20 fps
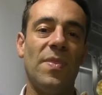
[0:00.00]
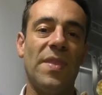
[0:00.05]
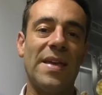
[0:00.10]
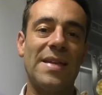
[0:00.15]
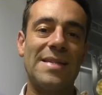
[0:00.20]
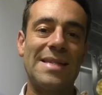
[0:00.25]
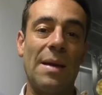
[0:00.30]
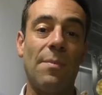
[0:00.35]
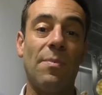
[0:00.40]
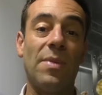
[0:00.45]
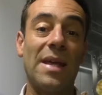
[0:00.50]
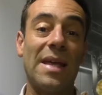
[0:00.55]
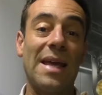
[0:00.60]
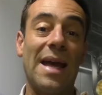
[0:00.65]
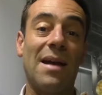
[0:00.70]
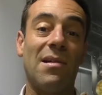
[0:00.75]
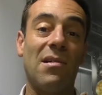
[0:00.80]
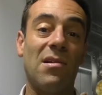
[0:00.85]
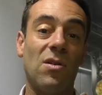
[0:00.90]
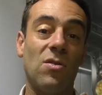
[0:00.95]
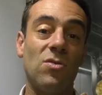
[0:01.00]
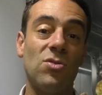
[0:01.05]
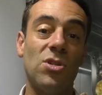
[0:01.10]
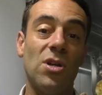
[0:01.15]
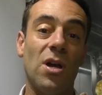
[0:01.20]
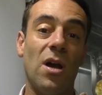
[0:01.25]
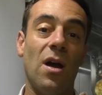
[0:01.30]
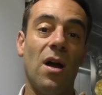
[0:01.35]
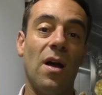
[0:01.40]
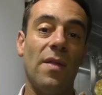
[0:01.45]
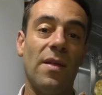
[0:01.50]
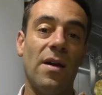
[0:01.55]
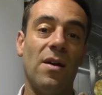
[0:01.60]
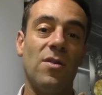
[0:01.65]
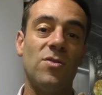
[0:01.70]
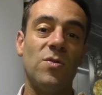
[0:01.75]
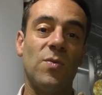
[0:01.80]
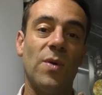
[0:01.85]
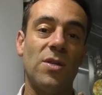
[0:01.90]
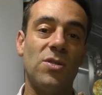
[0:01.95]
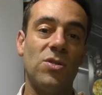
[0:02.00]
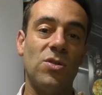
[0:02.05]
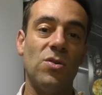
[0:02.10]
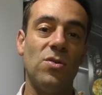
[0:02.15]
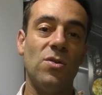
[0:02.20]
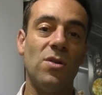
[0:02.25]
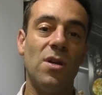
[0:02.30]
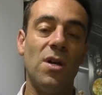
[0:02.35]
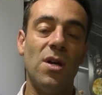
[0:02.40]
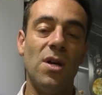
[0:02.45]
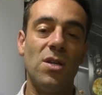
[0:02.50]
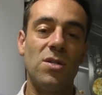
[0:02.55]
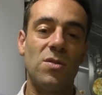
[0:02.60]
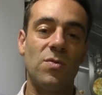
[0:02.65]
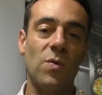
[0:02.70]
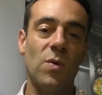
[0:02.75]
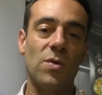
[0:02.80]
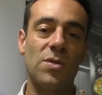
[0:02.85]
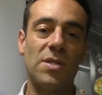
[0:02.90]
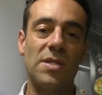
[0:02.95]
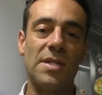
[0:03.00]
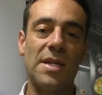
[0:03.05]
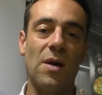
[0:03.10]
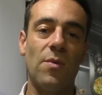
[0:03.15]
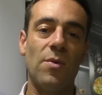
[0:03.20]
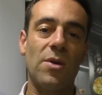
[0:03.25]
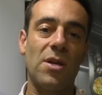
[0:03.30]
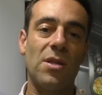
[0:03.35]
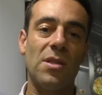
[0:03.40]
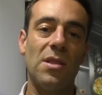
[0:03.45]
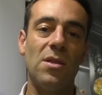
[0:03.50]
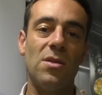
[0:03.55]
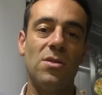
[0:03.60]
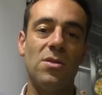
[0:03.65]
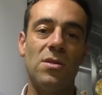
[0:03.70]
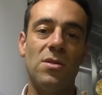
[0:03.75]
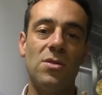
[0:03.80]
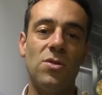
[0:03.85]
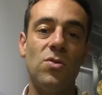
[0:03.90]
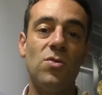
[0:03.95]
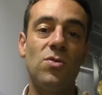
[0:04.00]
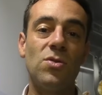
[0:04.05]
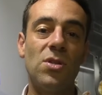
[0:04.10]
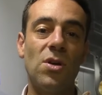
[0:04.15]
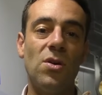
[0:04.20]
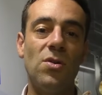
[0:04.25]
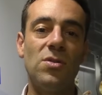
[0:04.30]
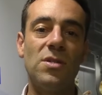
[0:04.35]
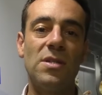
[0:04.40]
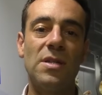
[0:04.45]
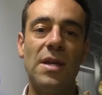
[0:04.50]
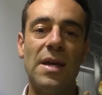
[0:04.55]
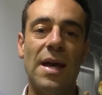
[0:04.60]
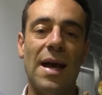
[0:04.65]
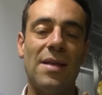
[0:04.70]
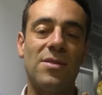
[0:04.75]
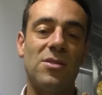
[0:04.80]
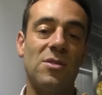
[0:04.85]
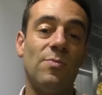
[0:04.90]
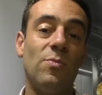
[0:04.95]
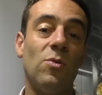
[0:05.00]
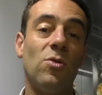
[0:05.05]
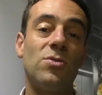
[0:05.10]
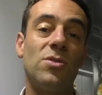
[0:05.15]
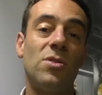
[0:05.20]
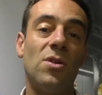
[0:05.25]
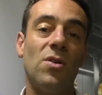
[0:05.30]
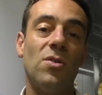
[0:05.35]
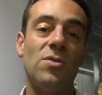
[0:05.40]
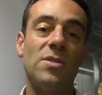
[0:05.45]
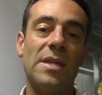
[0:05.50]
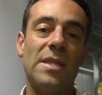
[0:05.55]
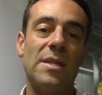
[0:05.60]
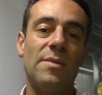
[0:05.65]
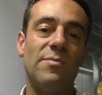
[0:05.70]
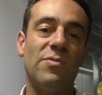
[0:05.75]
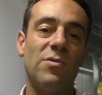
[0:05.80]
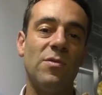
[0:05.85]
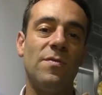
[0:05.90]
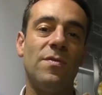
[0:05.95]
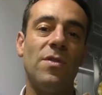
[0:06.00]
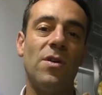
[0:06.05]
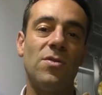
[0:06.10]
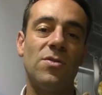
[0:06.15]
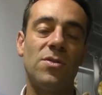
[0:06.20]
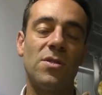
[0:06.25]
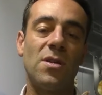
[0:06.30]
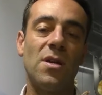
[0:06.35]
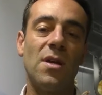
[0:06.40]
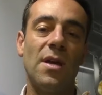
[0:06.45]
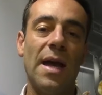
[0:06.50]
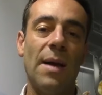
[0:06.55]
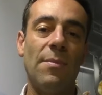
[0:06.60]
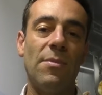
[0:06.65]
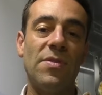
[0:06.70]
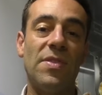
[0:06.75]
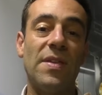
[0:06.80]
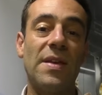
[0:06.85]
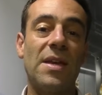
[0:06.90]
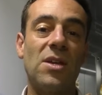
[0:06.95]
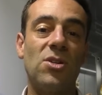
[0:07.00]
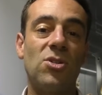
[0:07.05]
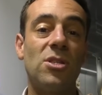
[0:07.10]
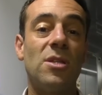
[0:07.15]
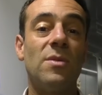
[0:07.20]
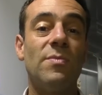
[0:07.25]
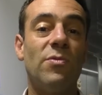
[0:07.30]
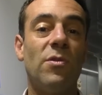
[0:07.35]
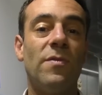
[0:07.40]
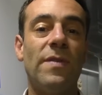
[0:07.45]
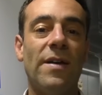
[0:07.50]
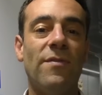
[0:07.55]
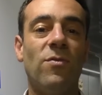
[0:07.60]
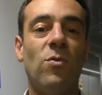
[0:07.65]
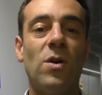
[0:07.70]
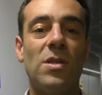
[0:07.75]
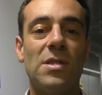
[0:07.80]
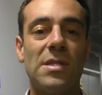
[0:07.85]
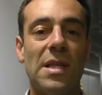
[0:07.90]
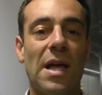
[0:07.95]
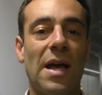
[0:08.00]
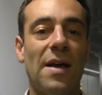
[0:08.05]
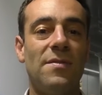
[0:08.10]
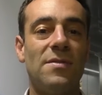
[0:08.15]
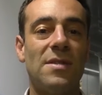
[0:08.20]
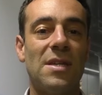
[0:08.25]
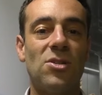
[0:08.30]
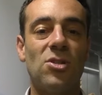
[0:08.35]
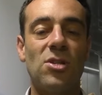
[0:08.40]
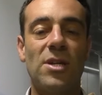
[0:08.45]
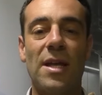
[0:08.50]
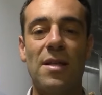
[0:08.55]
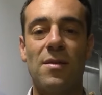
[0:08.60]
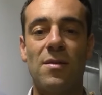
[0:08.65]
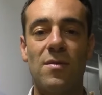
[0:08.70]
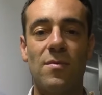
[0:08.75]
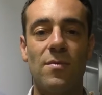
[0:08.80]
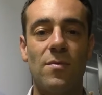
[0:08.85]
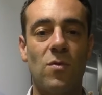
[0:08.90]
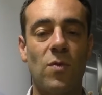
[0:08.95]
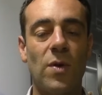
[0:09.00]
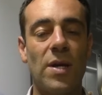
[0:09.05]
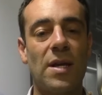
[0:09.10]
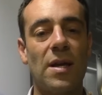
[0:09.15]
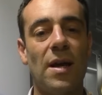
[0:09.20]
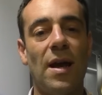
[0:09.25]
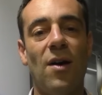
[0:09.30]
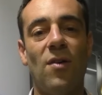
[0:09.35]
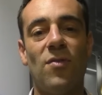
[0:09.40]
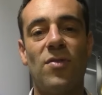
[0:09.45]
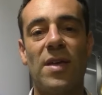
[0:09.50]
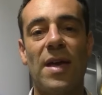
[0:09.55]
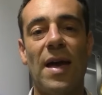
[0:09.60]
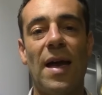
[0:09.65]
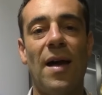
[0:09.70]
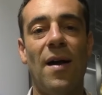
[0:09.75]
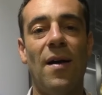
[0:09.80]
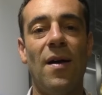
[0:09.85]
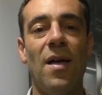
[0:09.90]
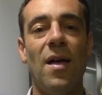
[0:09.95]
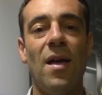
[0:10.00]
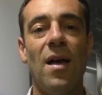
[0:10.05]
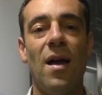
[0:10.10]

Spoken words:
things happening in agriculture and elsewhere too. So we want to see how we can use those and support those and improve those. And we think it should improve everyone's lives. They should get quicker healthcare,